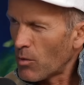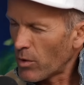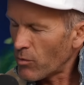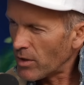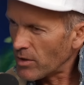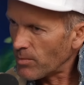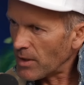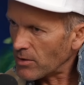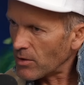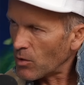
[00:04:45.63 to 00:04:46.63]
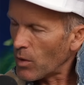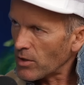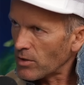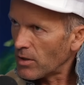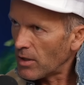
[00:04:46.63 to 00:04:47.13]
I want to really speak to the
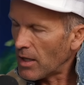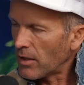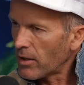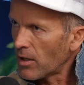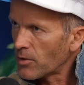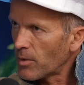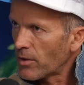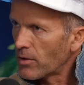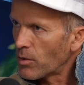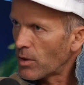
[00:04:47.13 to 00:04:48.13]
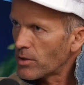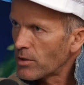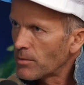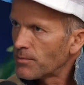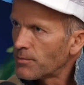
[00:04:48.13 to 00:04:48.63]
question, the, the last part of the question.